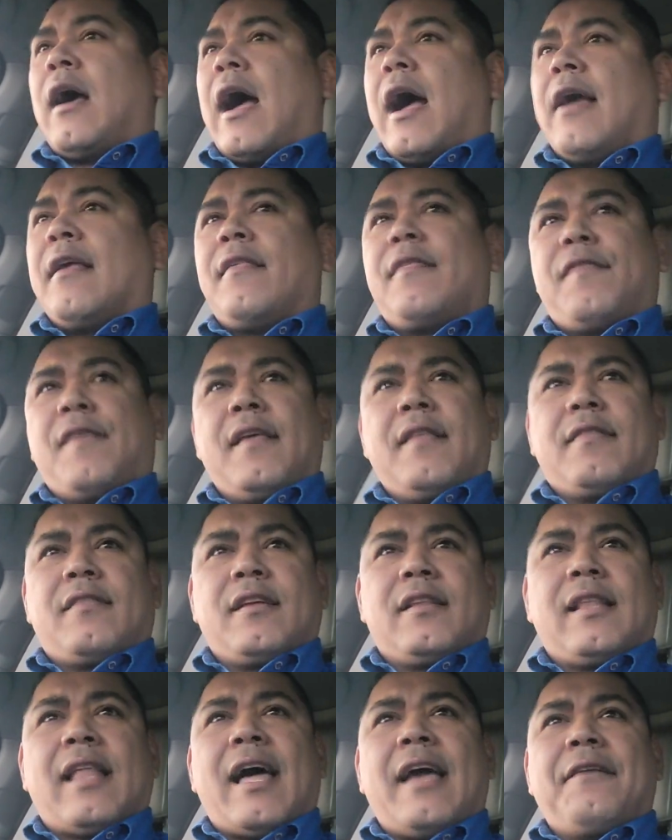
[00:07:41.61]
I think,
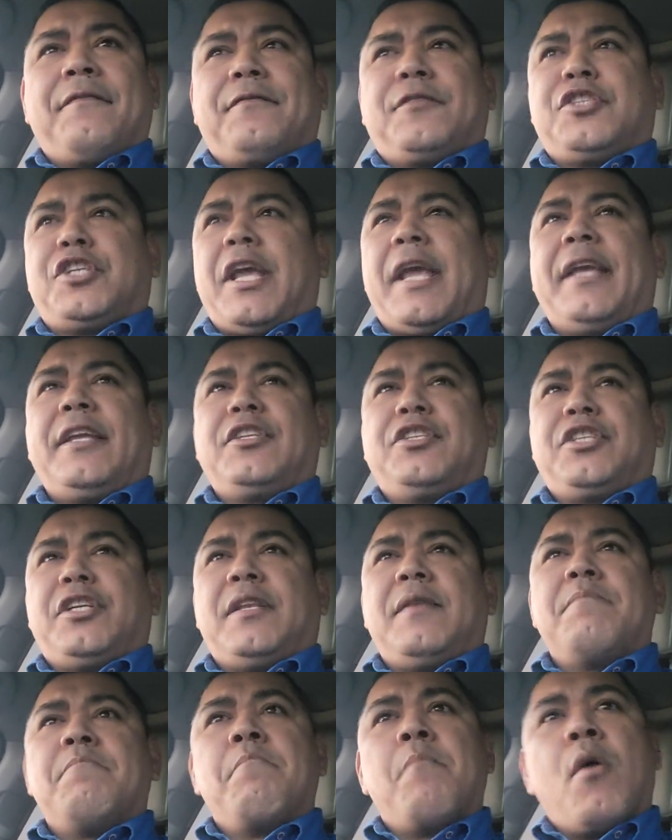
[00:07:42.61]
the
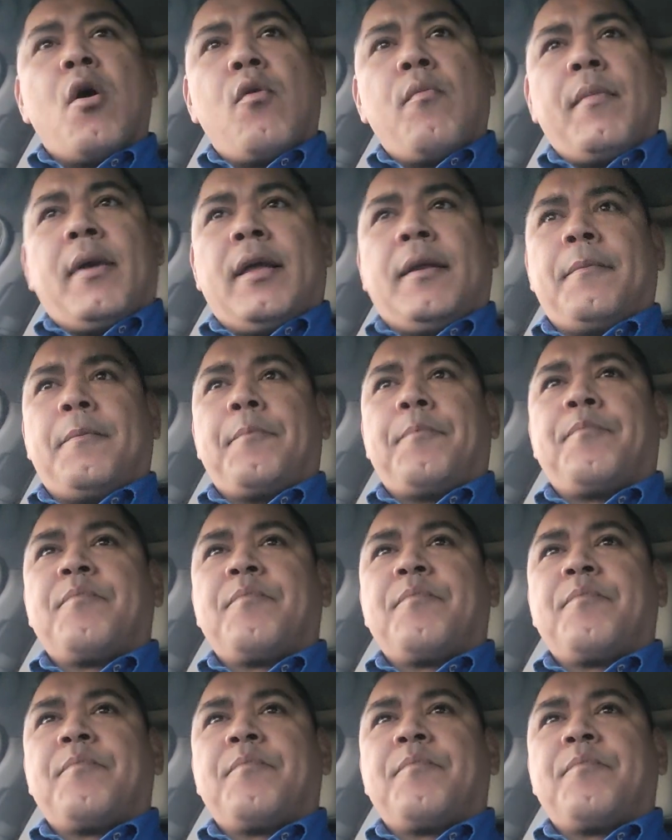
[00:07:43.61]
life-changing moment,